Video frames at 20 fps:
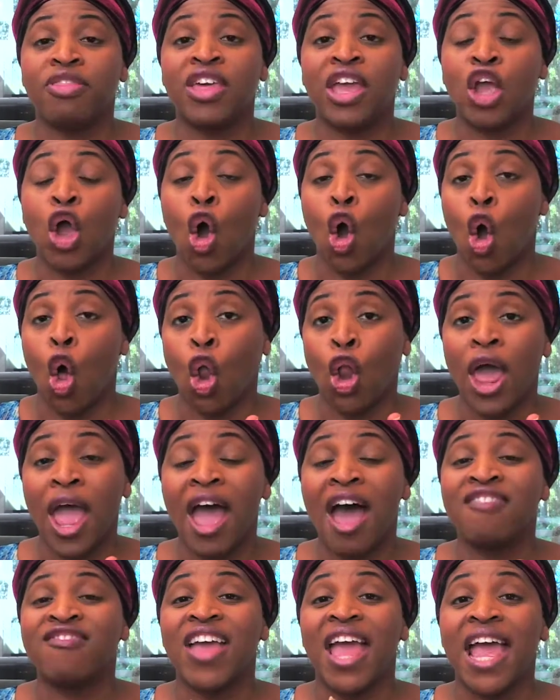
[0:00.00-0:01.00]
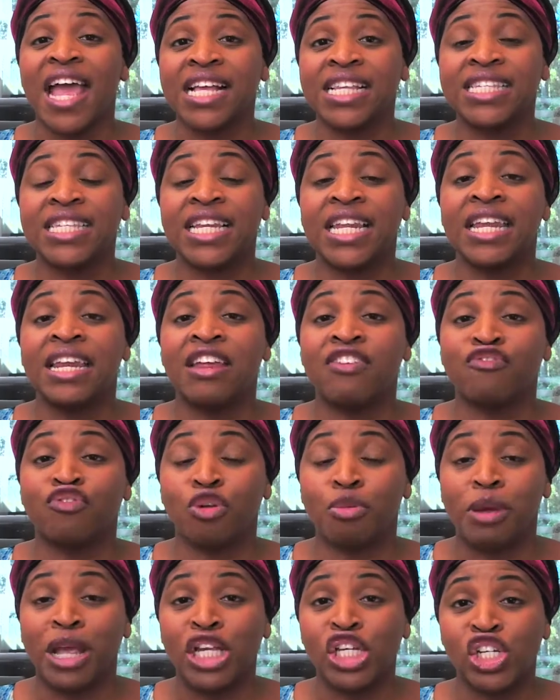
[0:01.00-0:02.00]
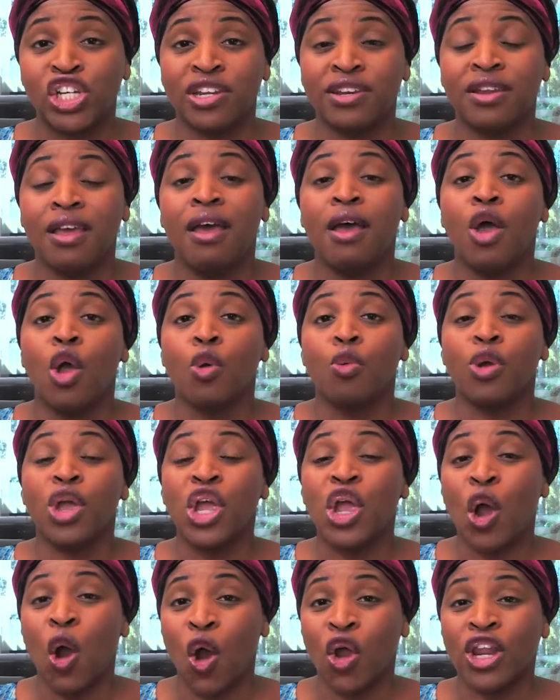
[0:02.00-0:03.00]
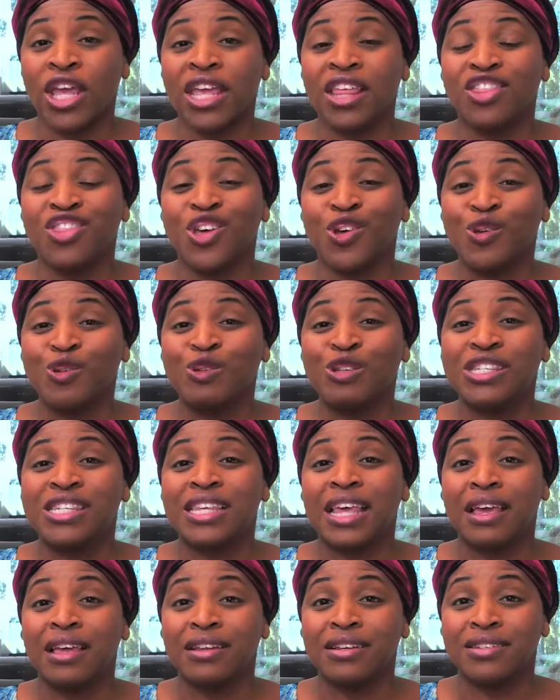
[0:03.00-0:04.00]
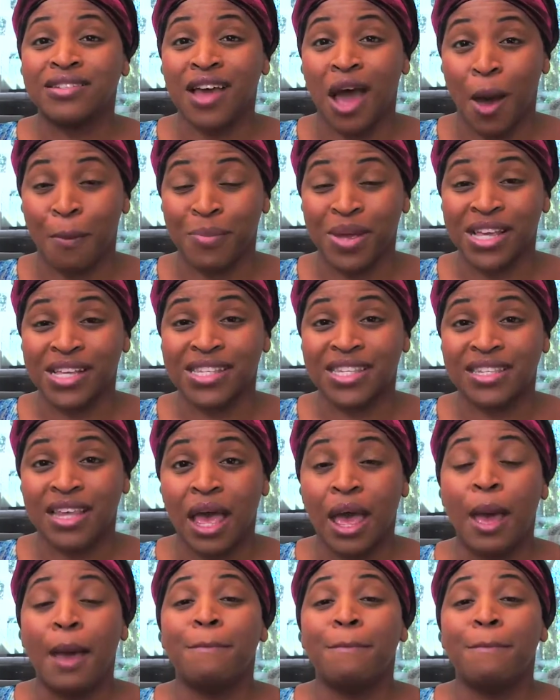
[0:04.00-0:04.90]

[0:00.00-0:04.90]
They all have excellent information regarding those topics.